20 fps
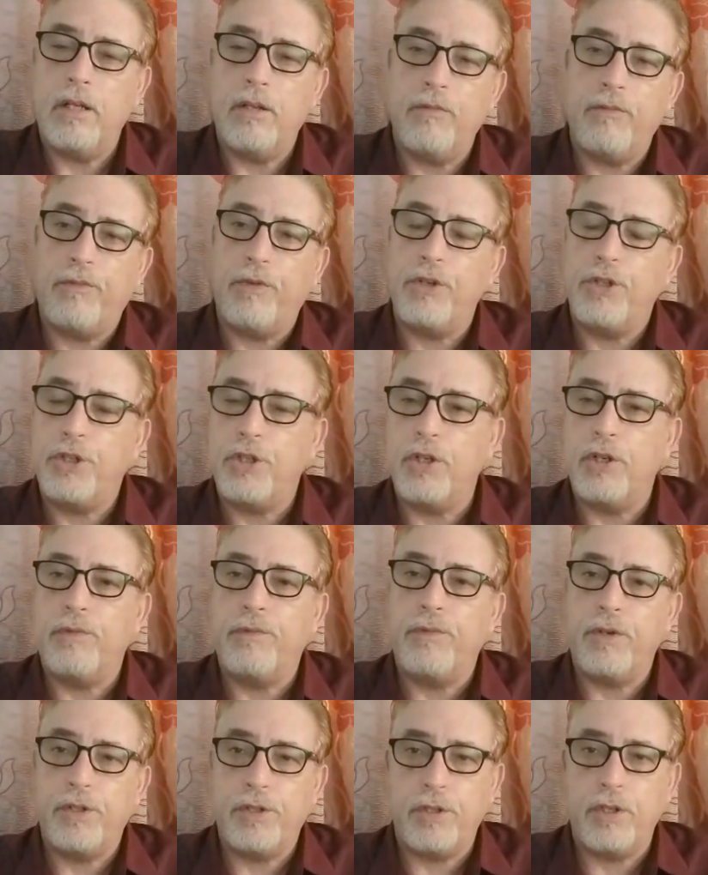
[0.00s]
for
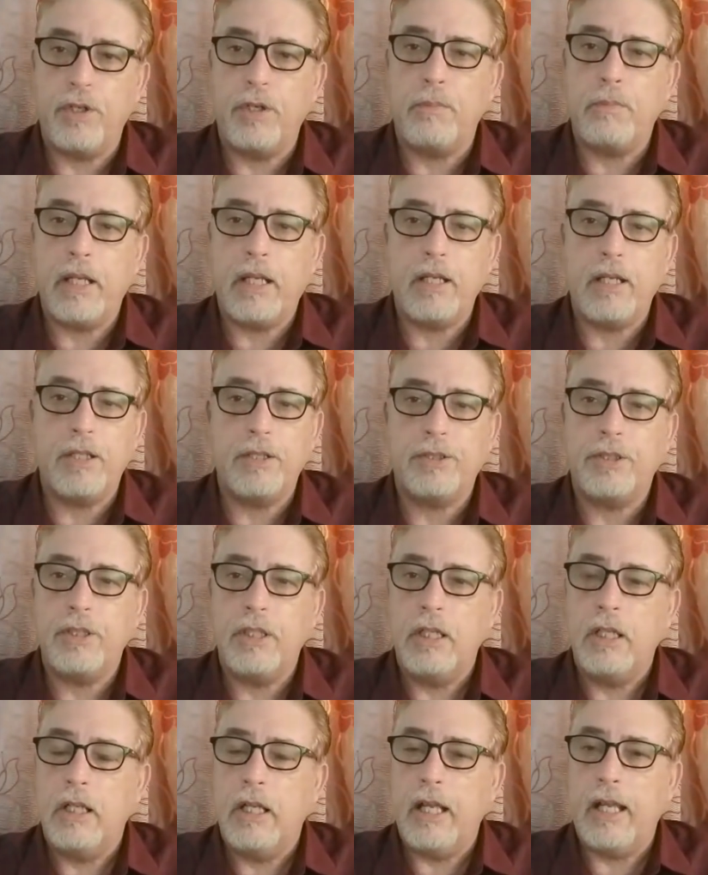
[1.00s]
sure, because
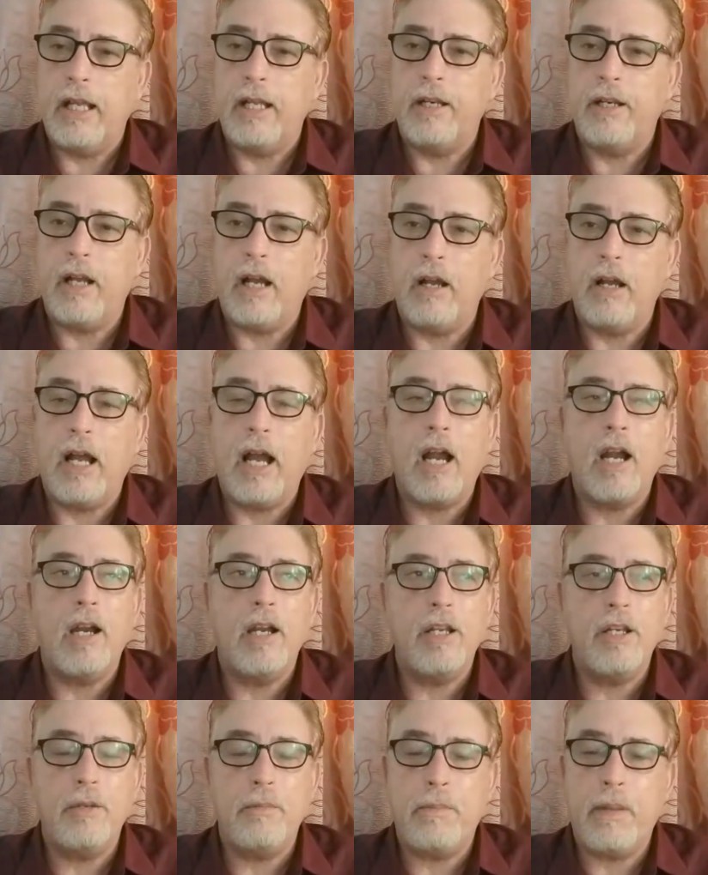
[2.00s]
and our
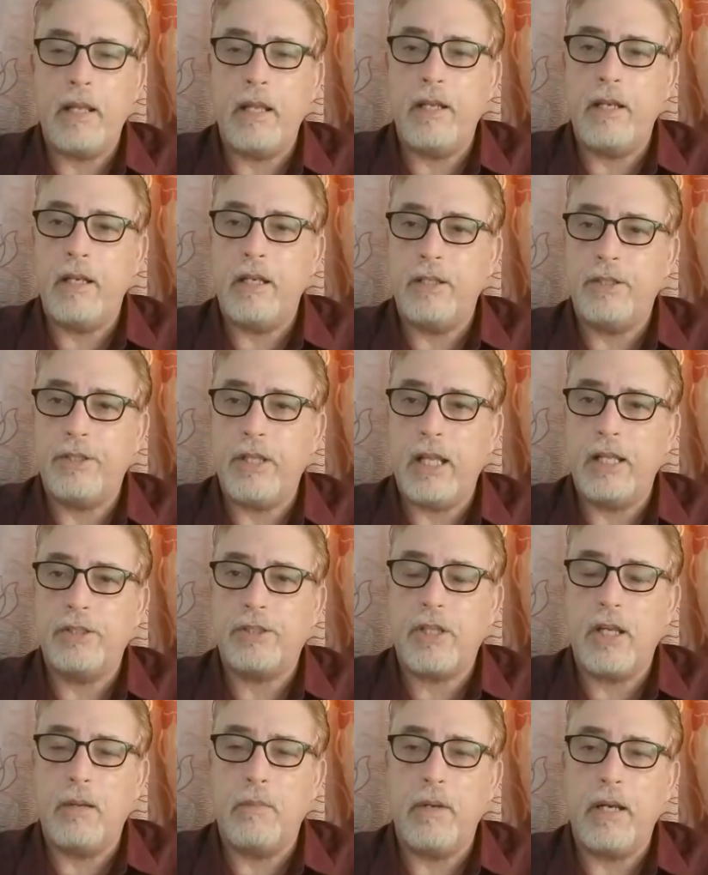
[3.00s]
Independence Day is
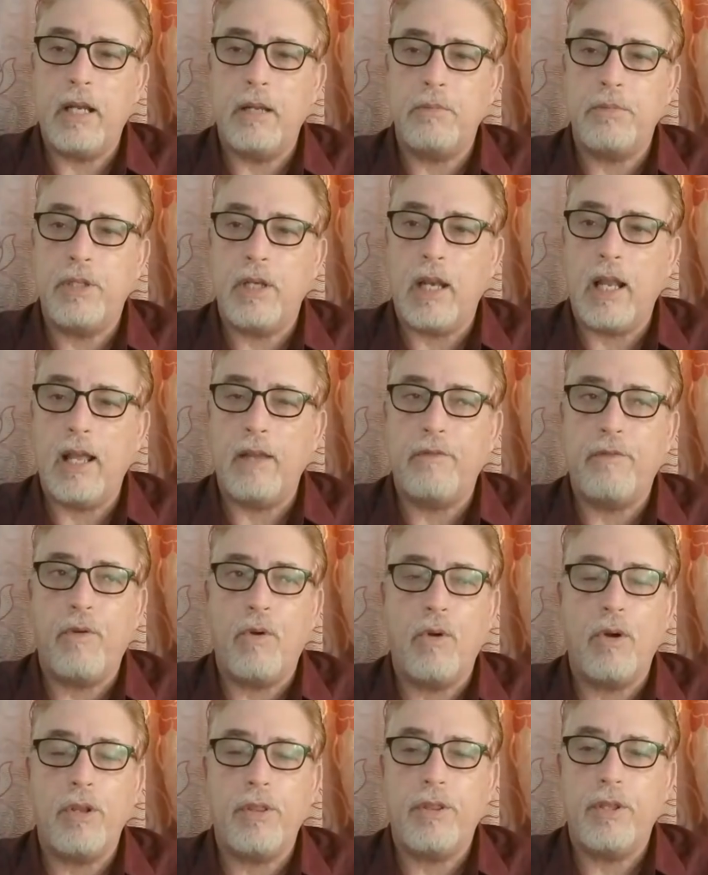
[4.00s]
coming up July
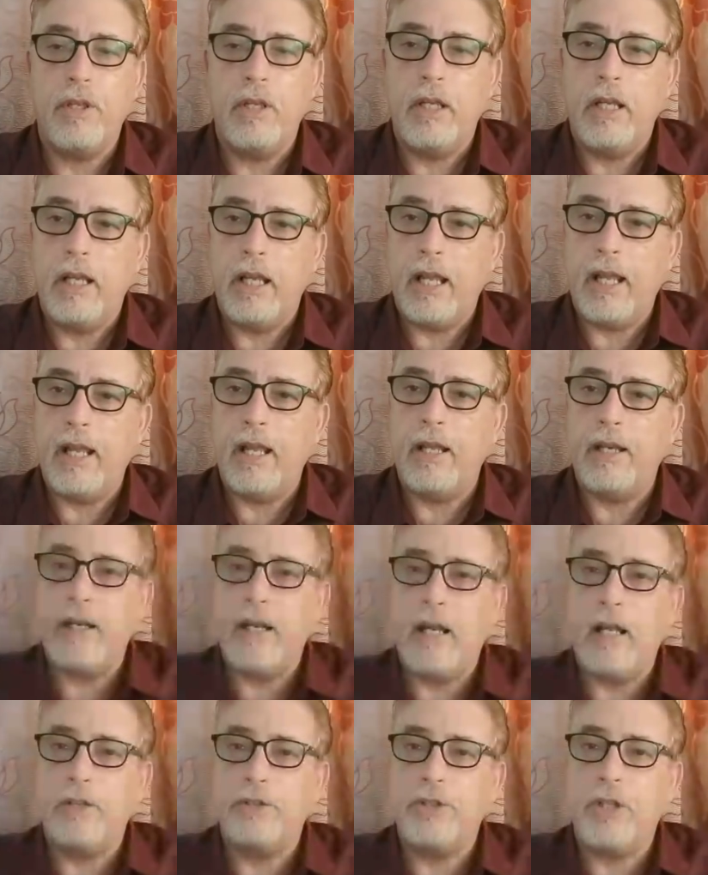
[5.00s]
4th,
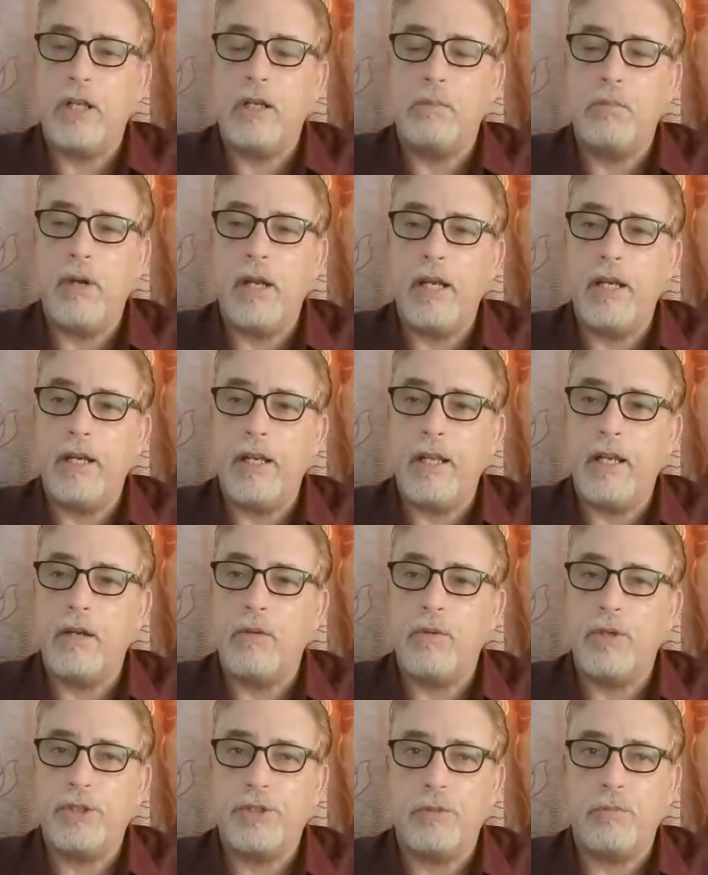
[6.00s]
and I'll celebrate it
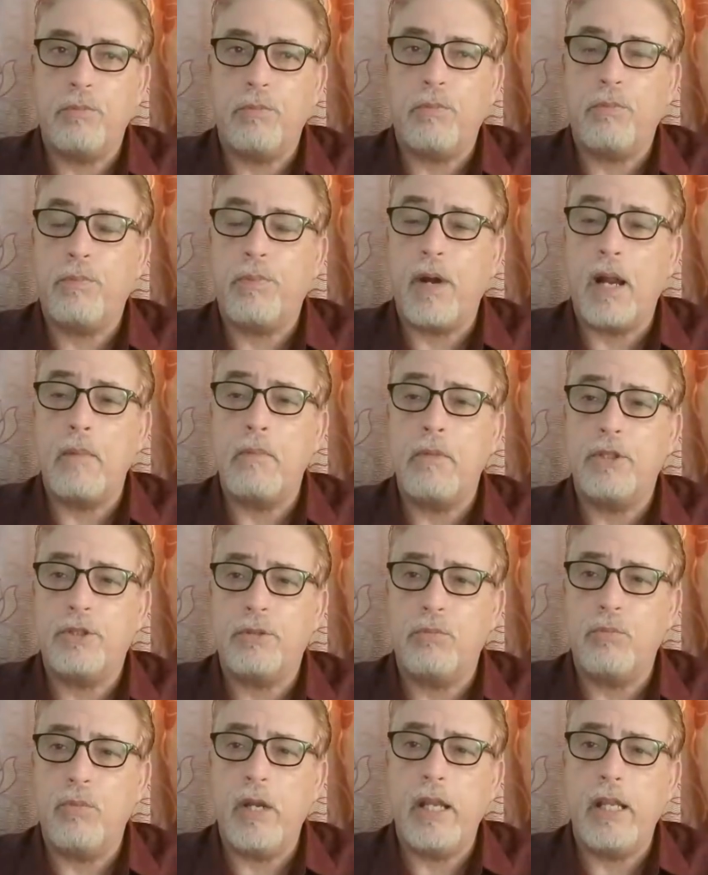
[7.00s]
here with probably
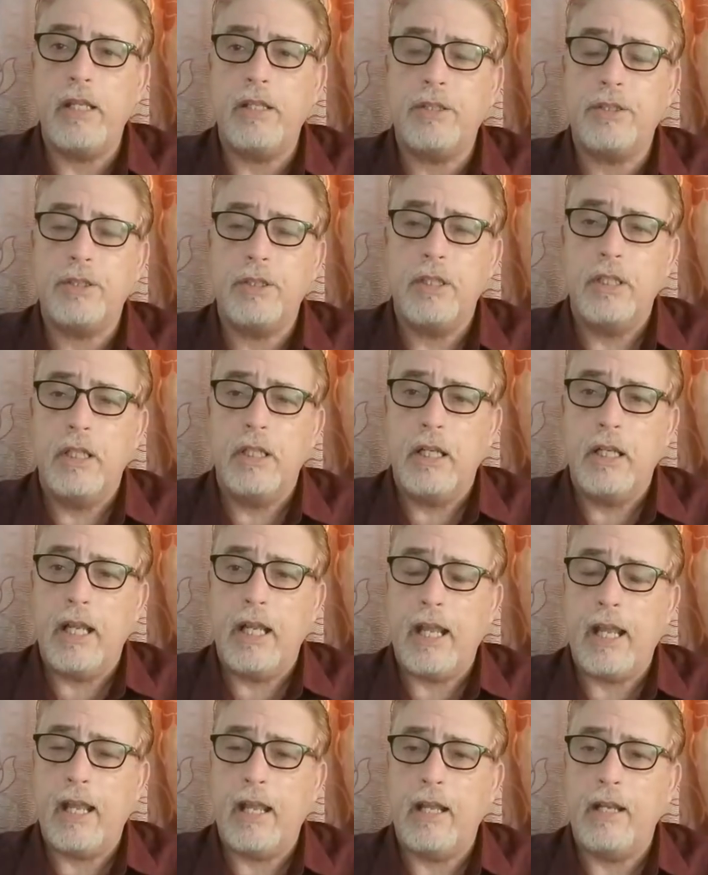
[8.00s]
some wings,
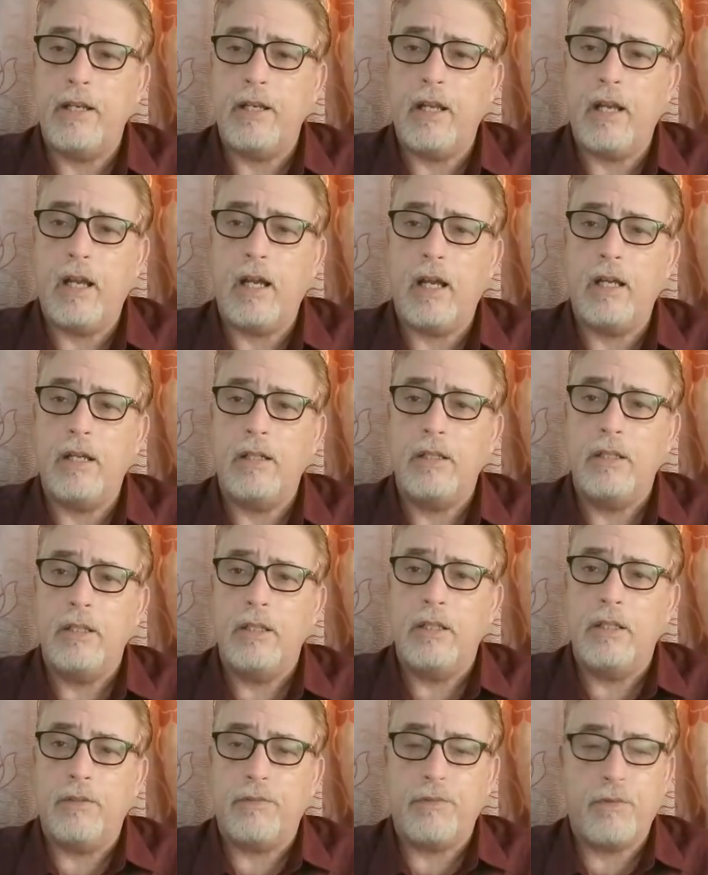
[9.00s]
and
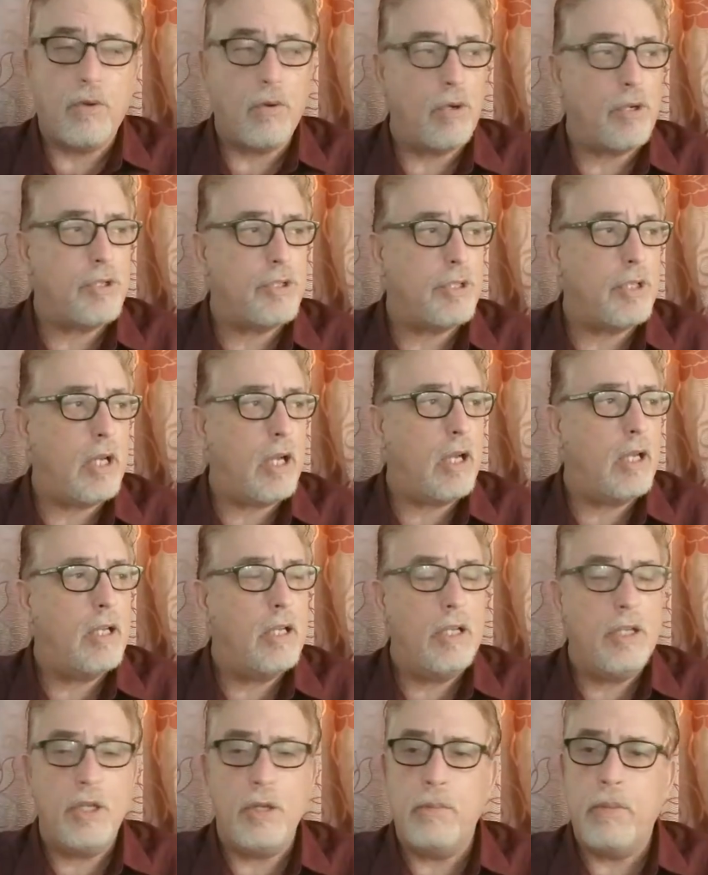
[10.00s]
of course
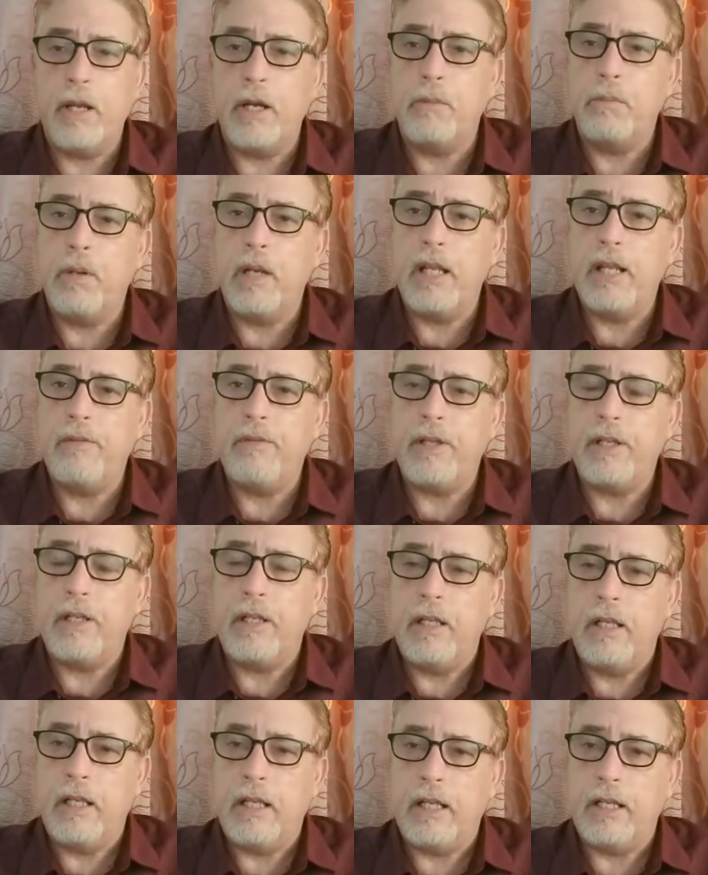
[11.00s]
you better believe it.
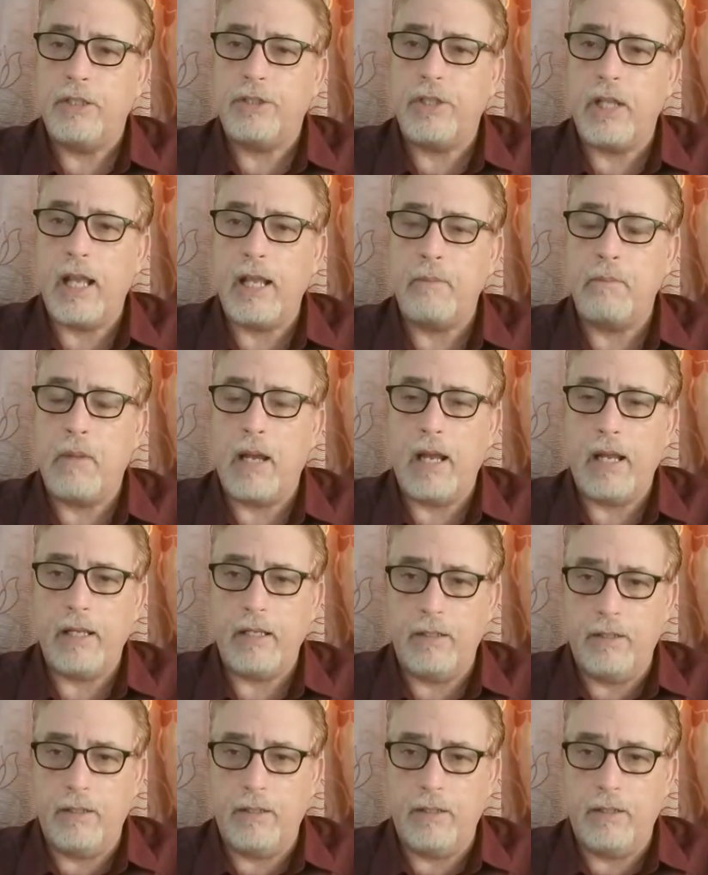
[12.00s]
It's like my